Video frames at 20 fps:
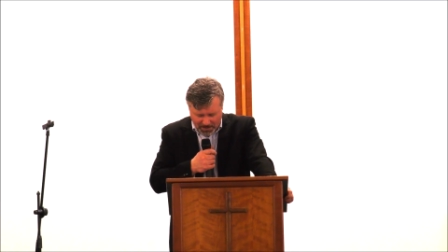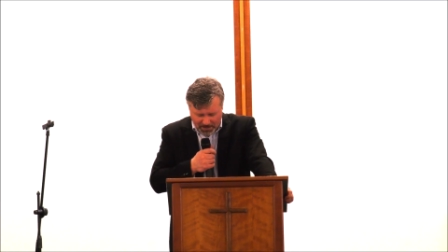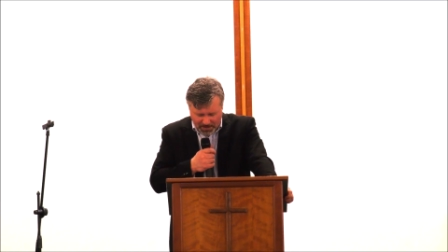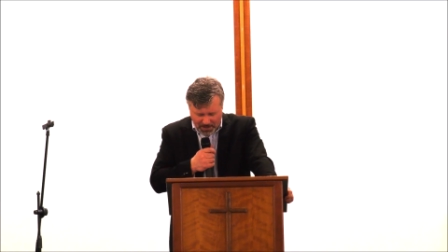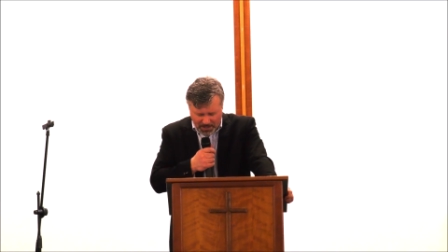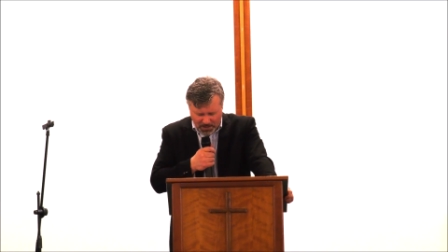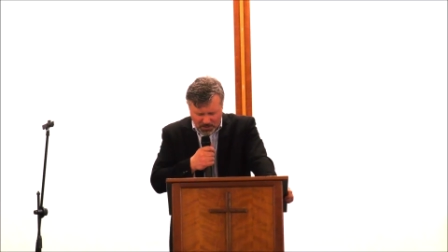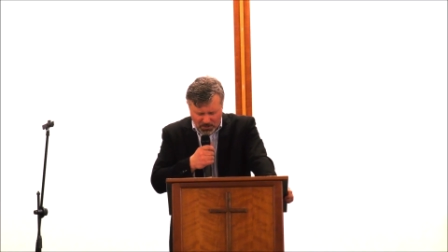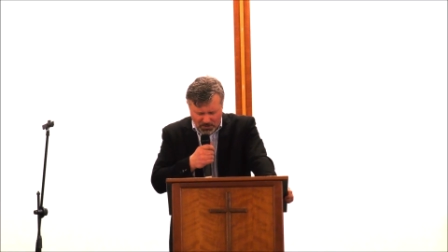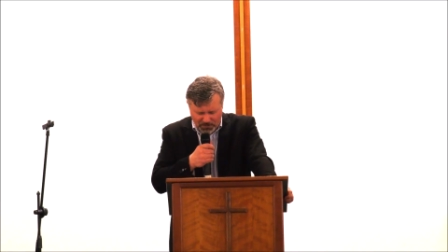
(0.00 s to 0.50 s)

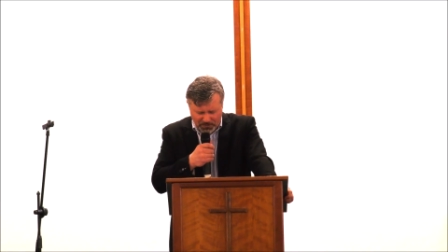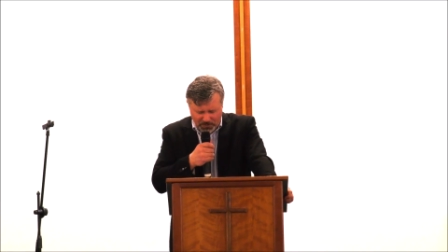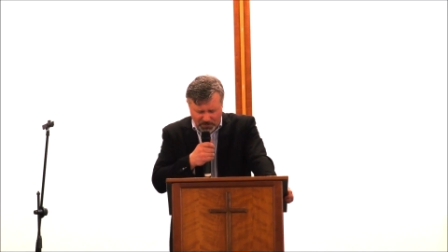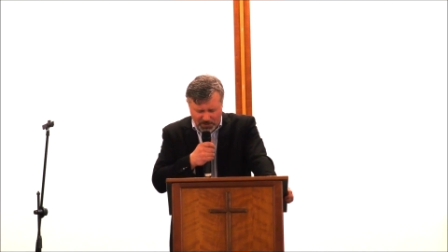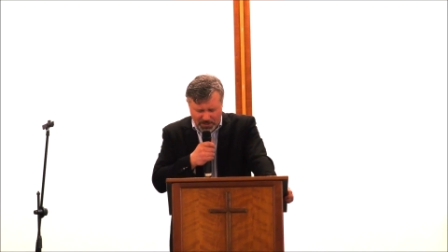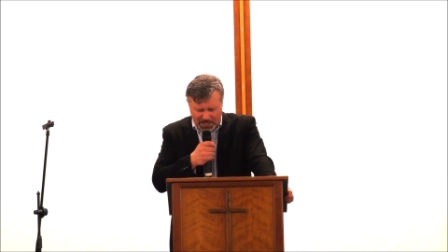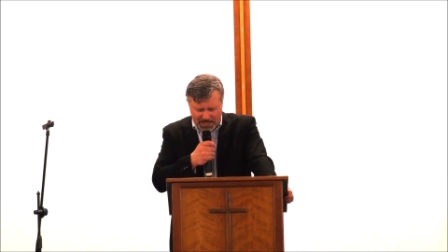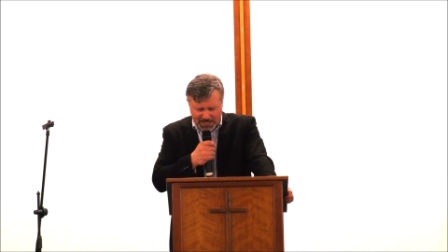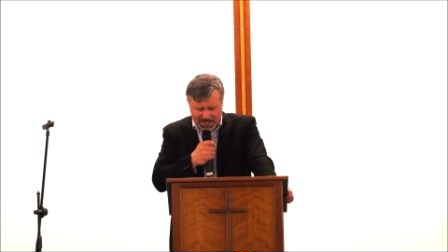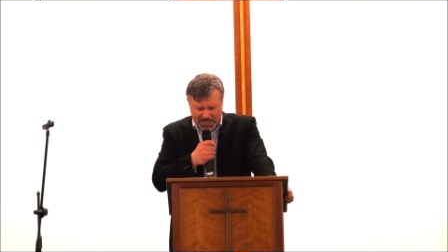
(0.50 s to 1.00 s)
thank you
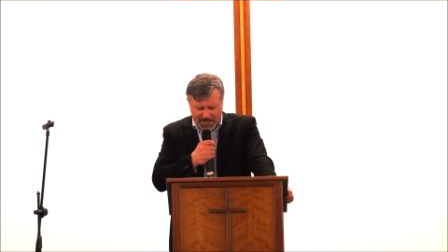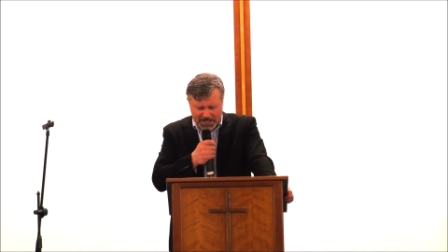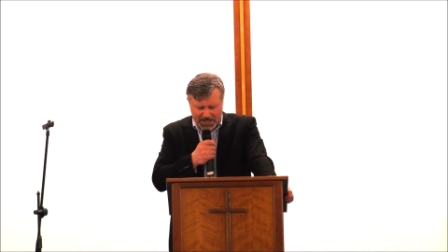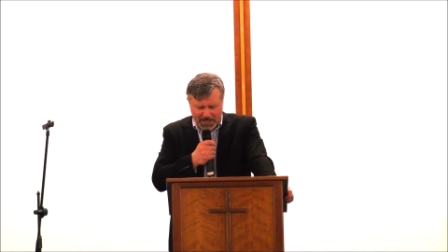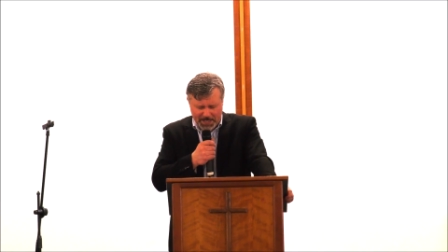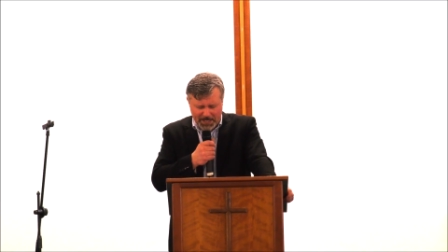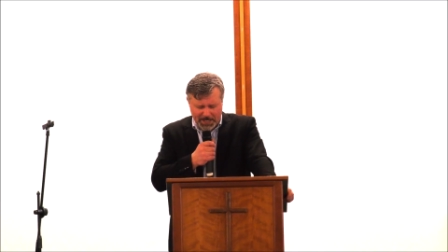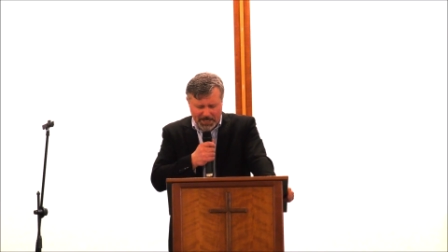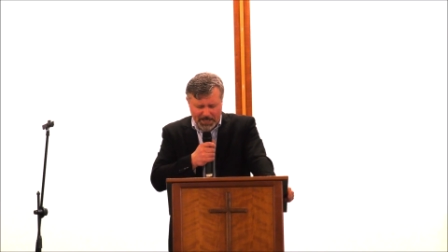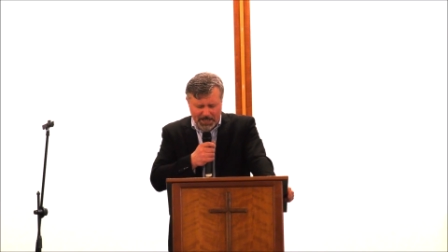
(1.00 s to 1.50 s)
for this
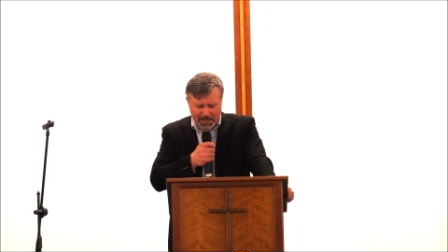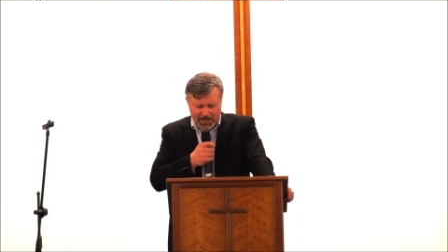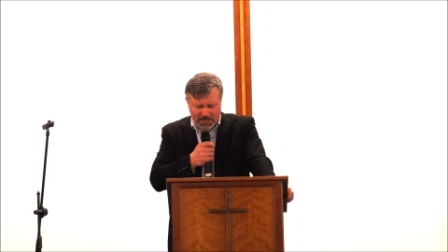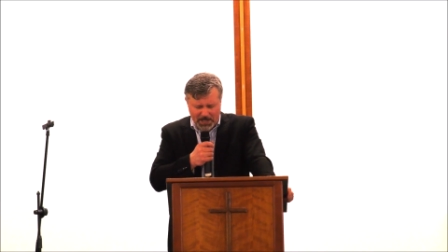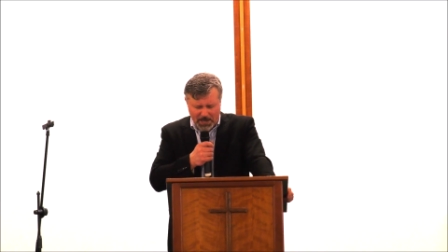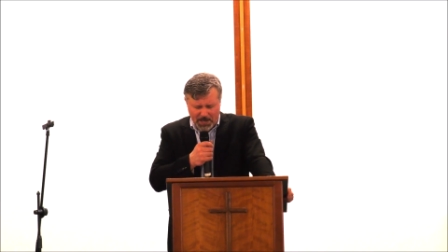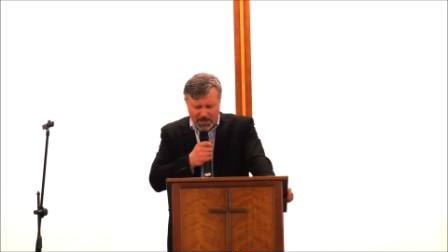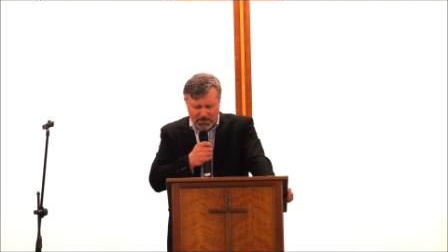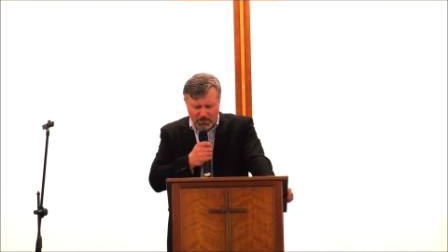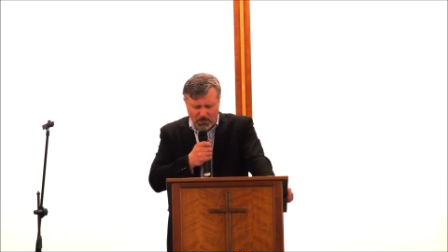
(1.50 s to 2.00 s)

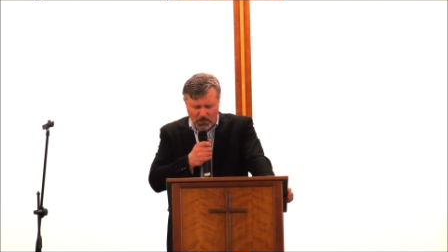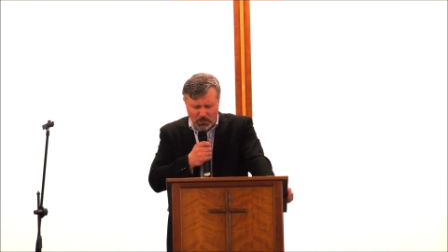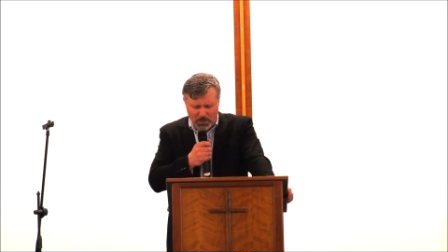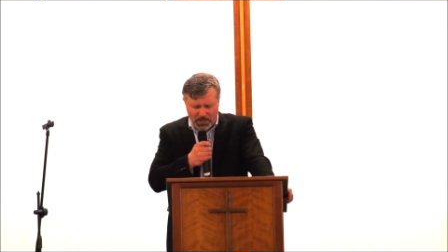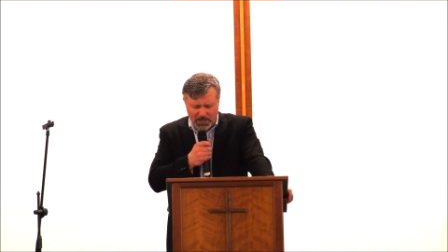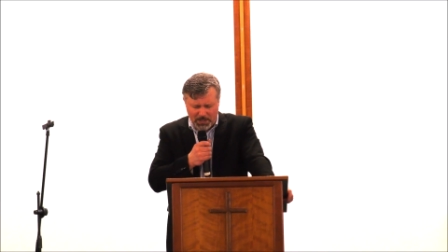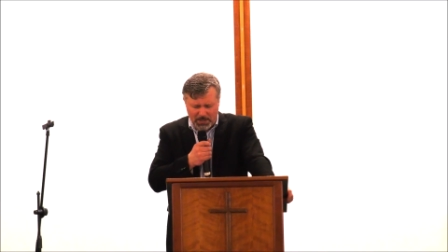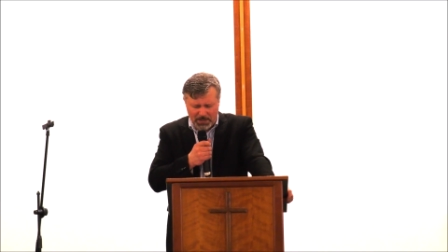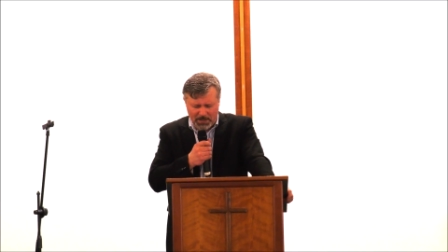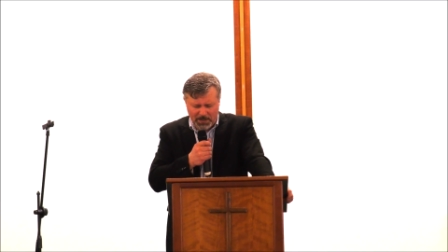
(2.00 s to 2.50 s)
time
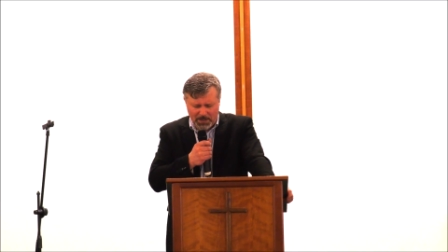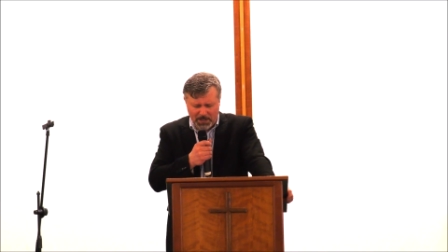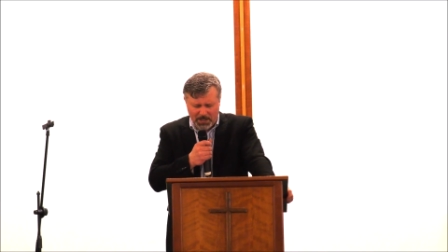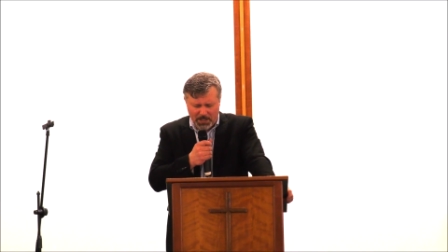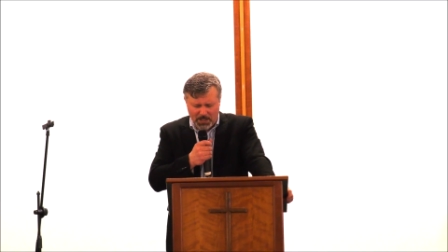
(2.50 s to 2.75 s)
when